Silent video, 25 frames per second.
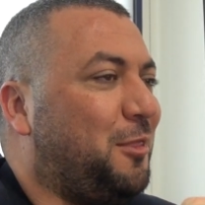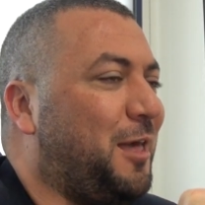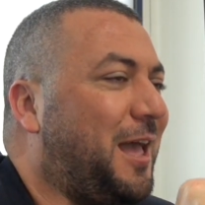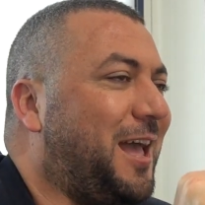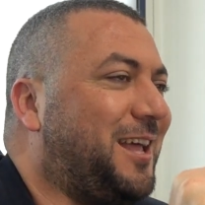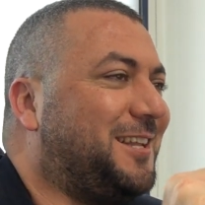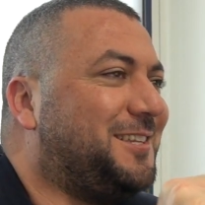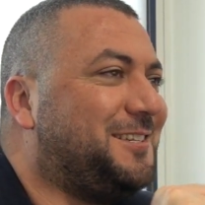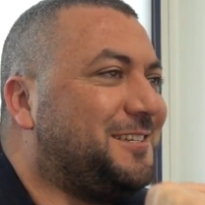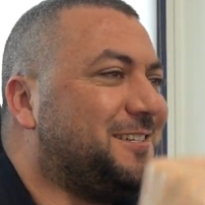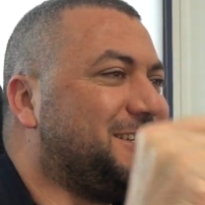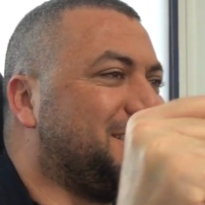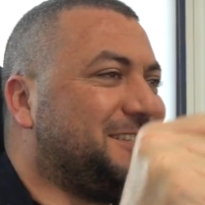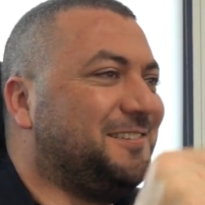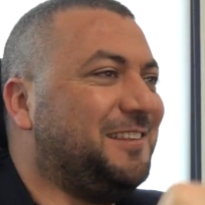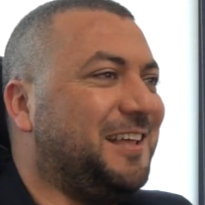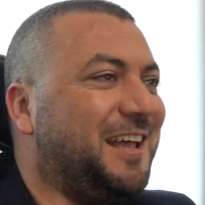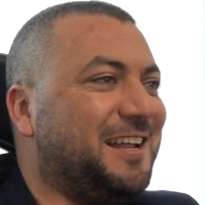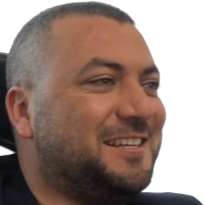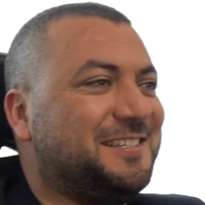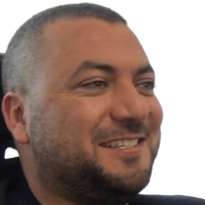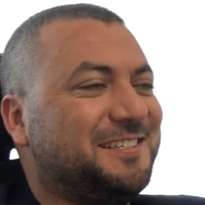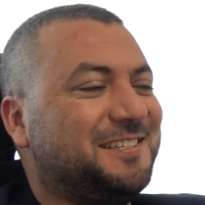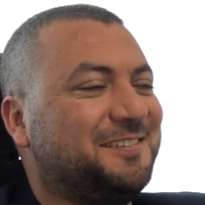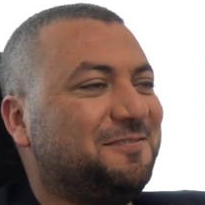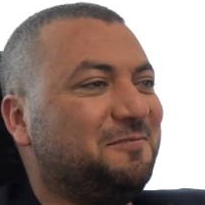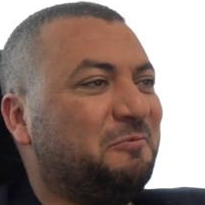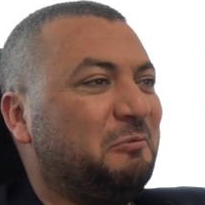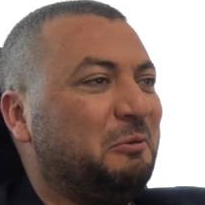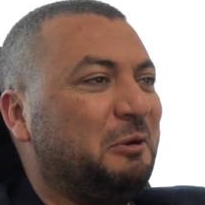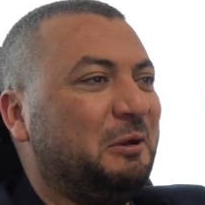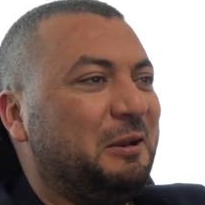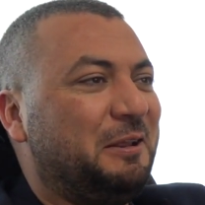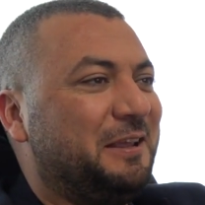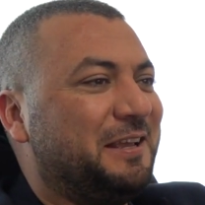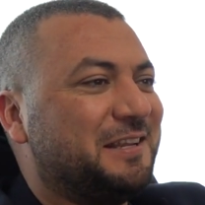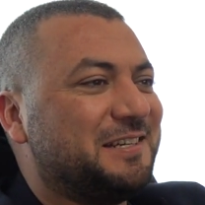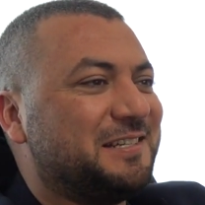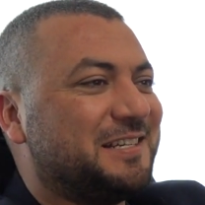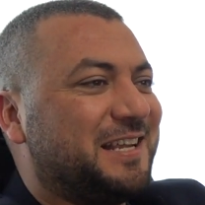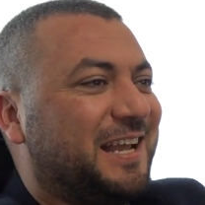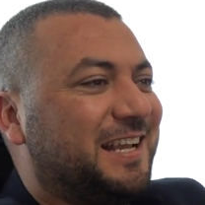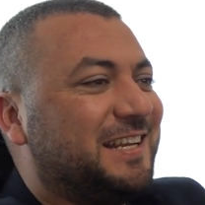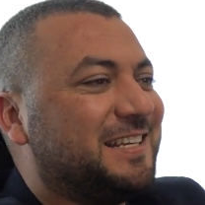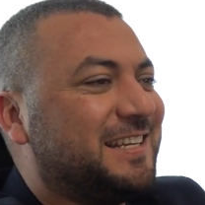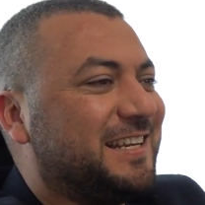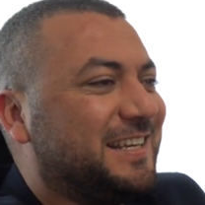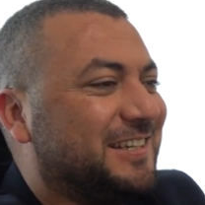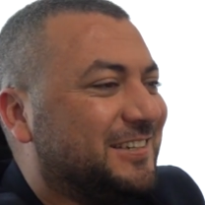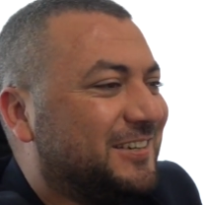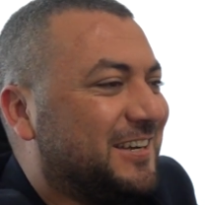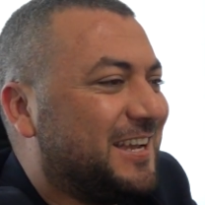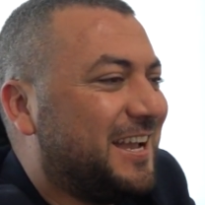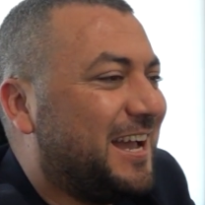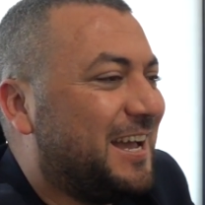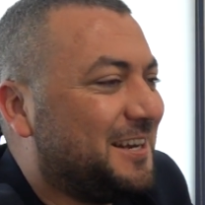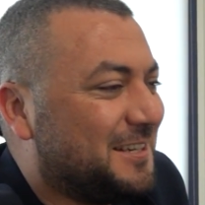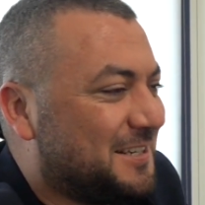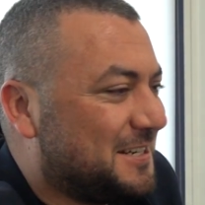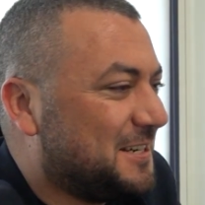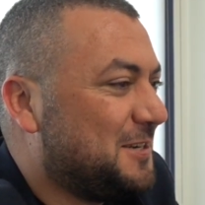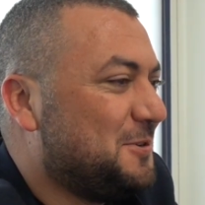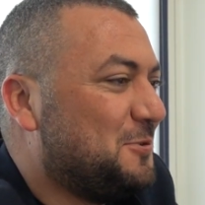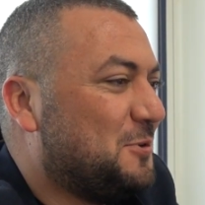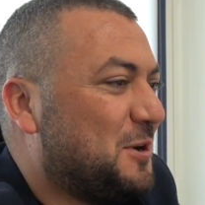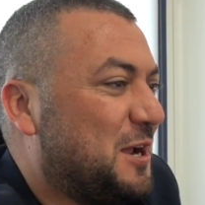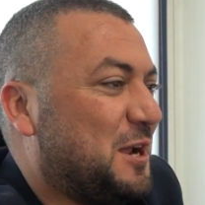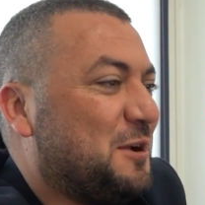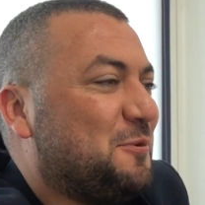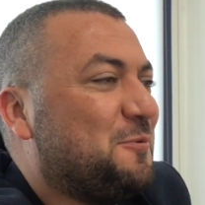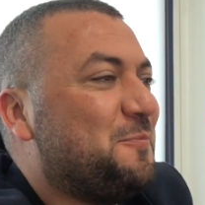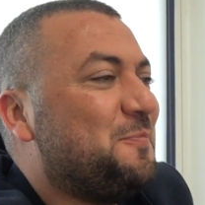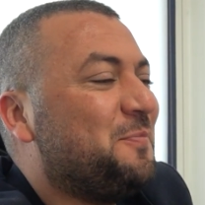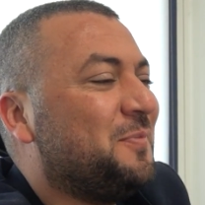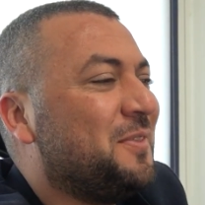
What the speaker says: That's really exciting. Okay, I'll show you how.